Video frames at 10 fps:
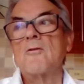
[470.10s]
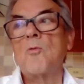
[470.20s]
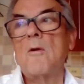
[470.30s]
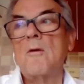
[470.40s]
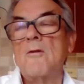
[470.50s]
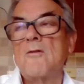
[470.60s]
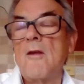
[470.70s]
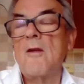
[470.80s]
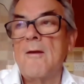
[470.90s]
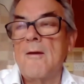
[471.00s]
One is
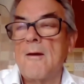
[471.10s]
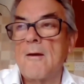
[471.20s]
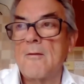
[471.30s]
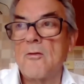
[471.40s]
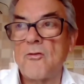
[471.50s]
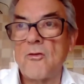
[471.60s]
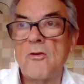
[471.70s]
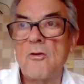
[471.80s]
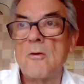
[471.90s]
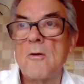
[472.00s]
the
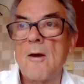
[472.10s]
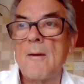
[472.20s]
secure